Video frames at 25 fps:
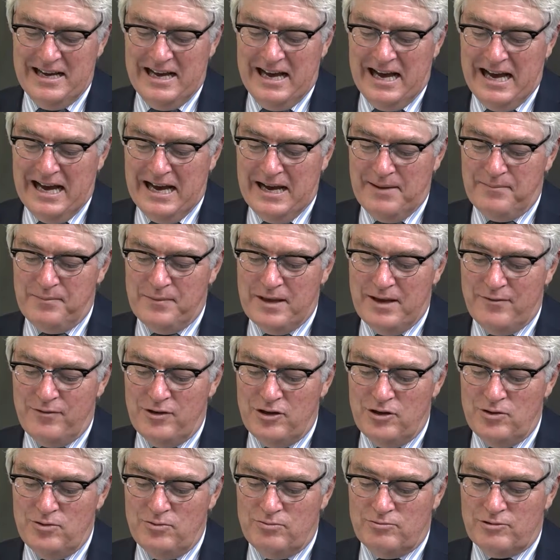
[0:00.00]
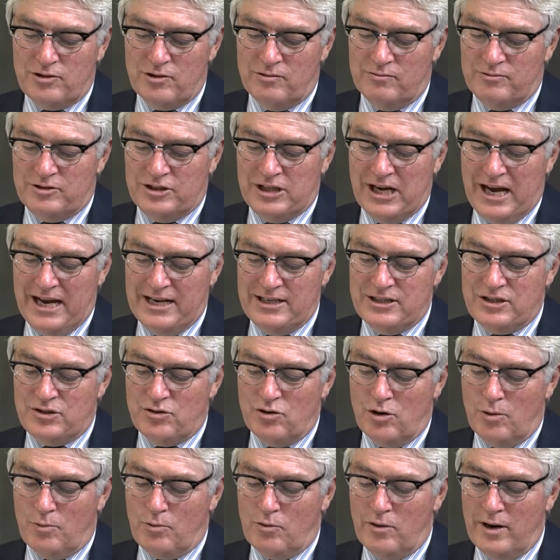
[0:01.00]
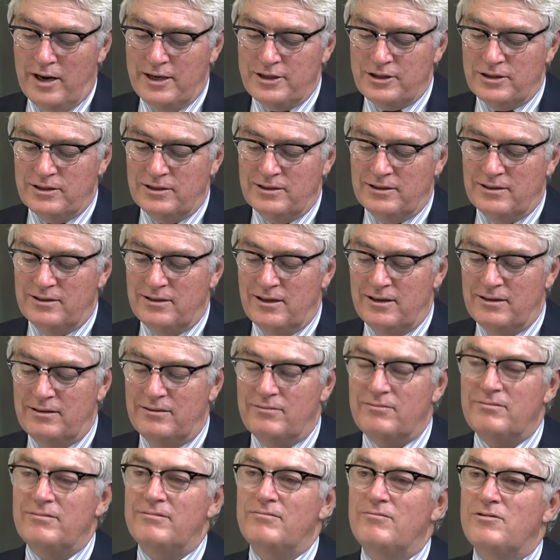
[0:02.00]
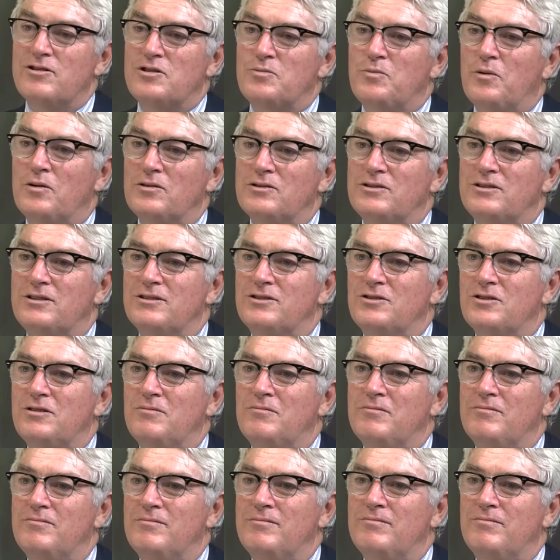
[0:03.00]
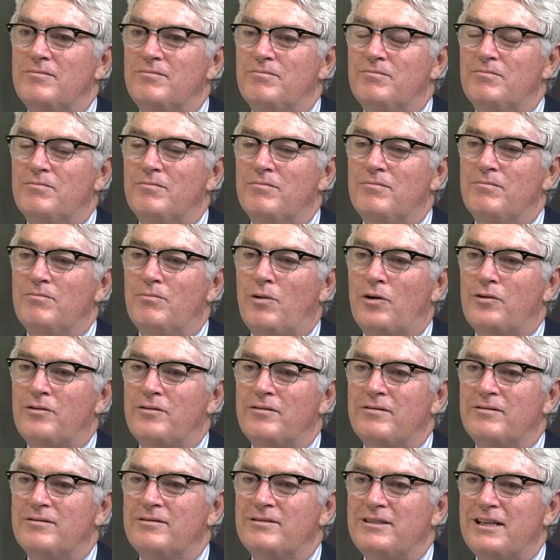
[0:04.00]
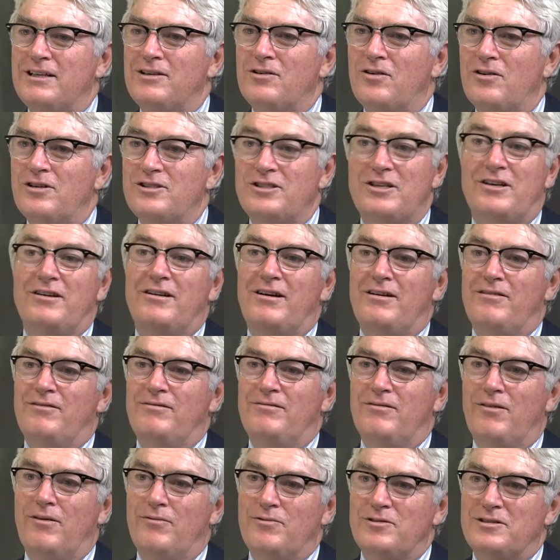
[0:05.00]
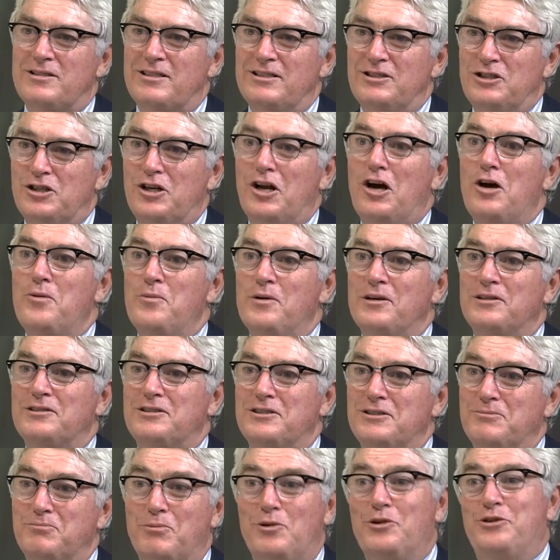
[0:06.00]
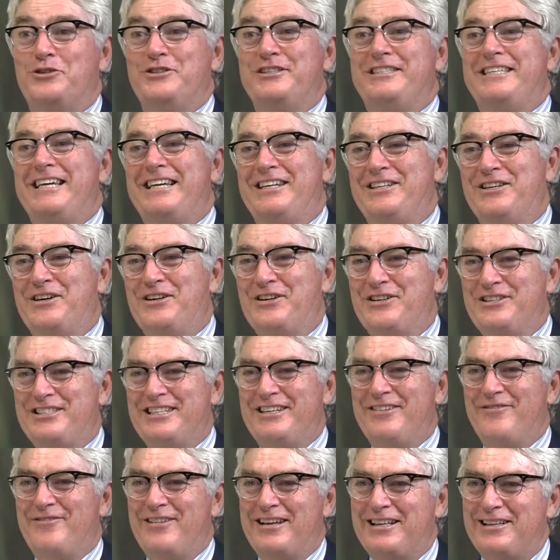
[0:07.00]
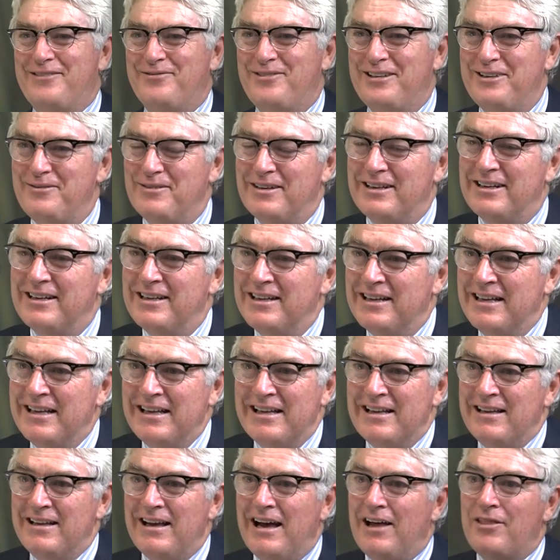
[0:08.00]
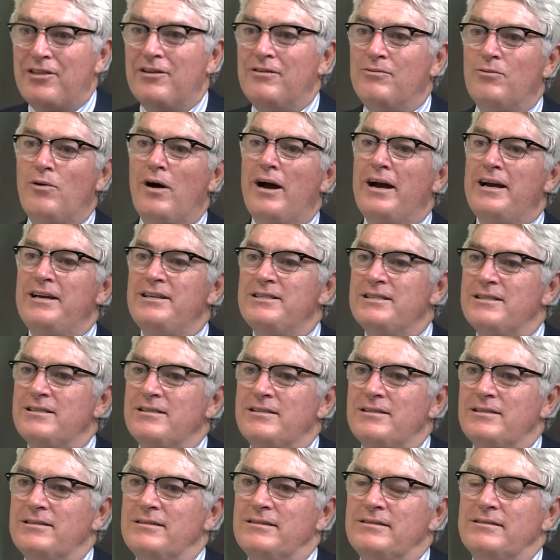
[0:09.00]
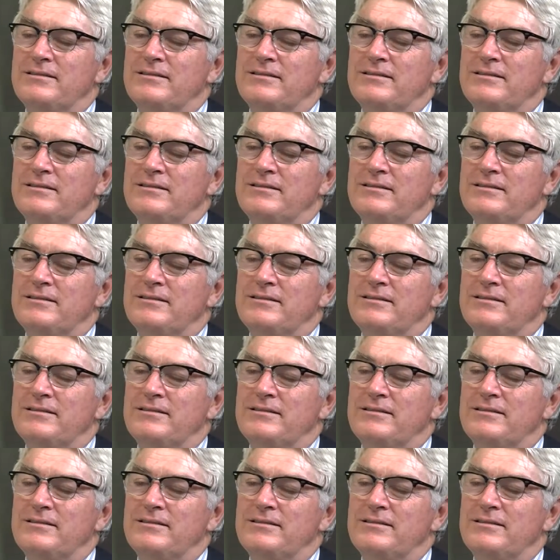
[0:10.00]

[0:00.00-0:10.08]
have you changed your operation in response to modern technology? I know obviously genomics is modern technology effectively, but other ways, is it?